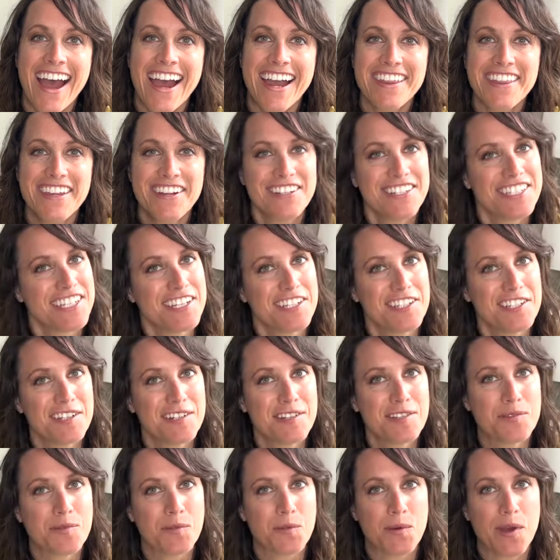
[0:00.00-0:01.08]
Hi there,
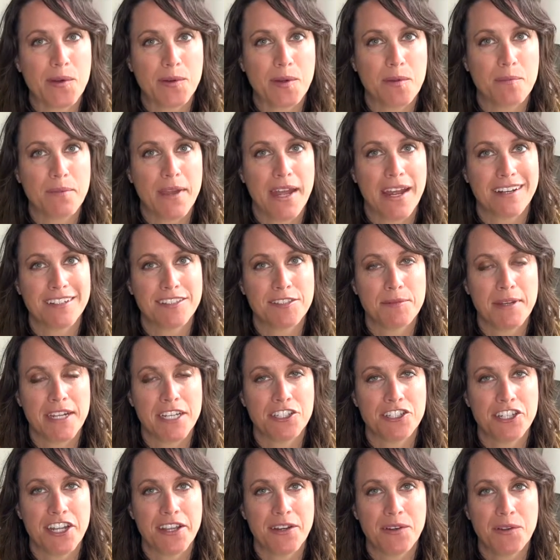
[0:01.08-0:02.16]
teachers. Welcome back to my
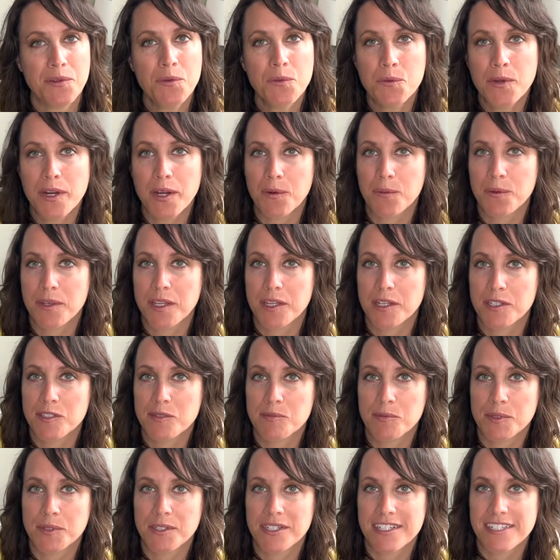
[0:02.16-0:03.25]
channel where we
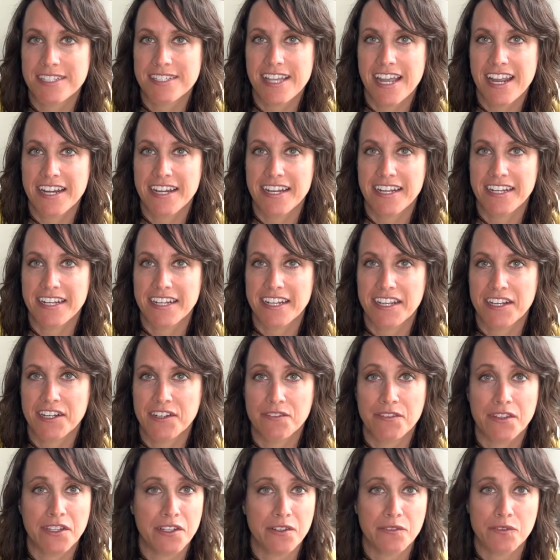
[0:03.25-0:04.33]
explore exciting and
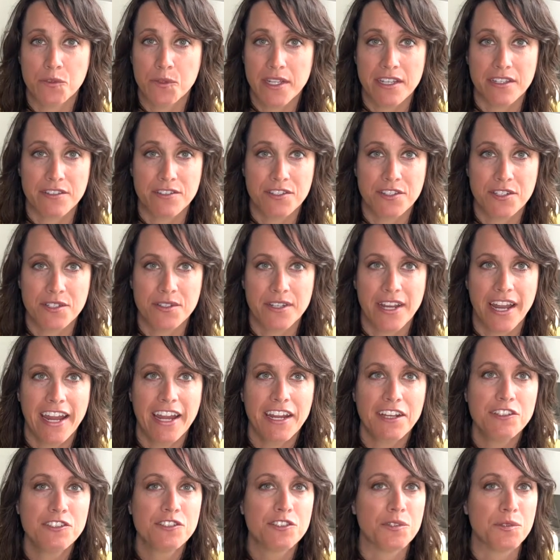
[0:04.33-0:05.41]
innovative ways to
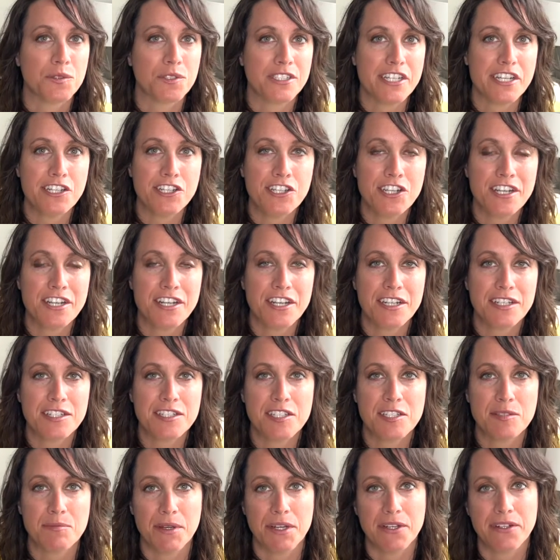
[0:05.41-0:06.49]
enhance your teaching
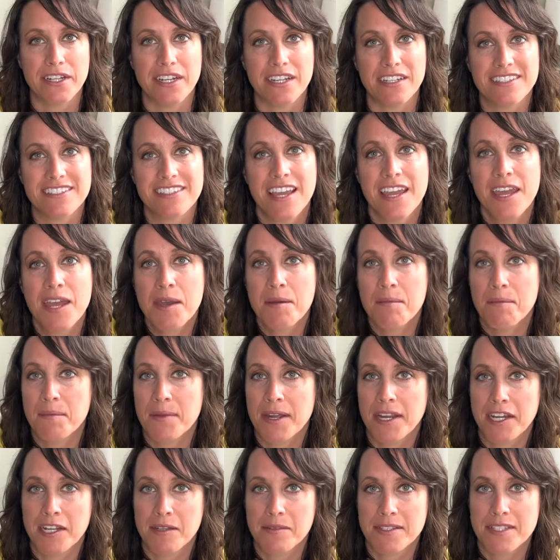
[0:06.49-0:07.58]
experience. My
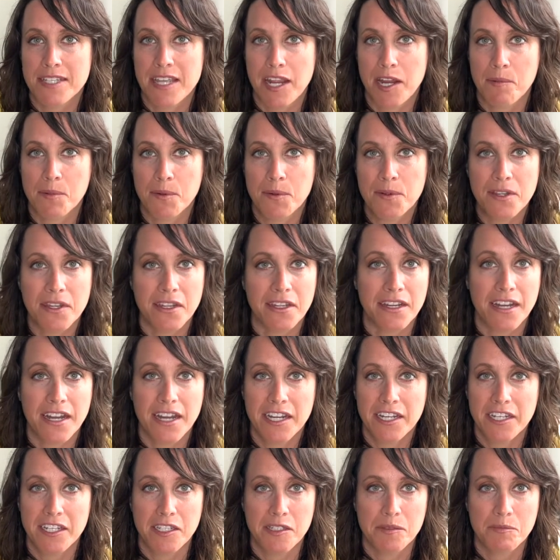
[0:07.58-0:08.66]
name is April and
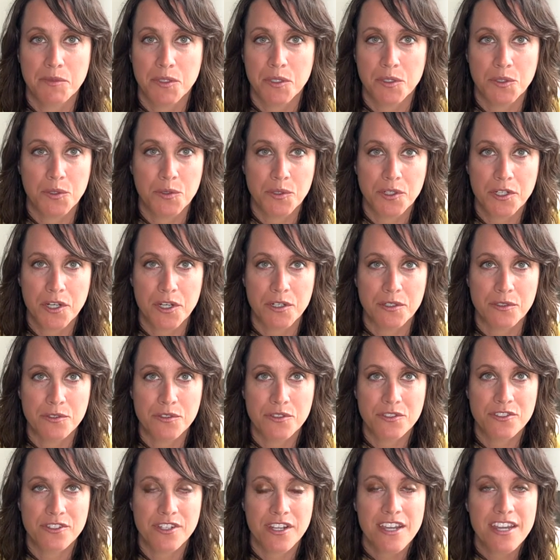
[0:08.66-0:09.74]
I am your
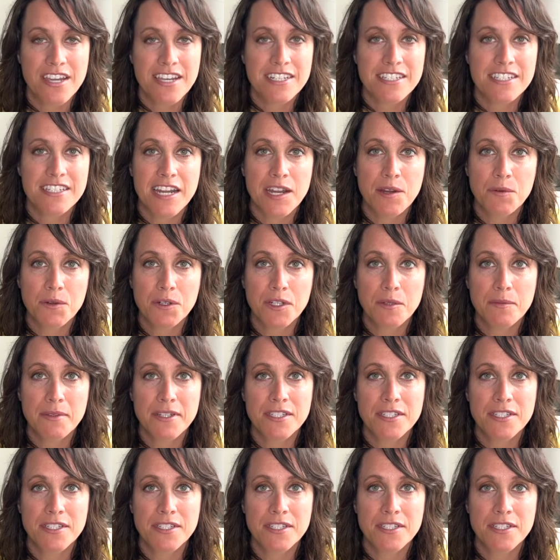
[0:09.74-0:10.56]
host. Today we're going to be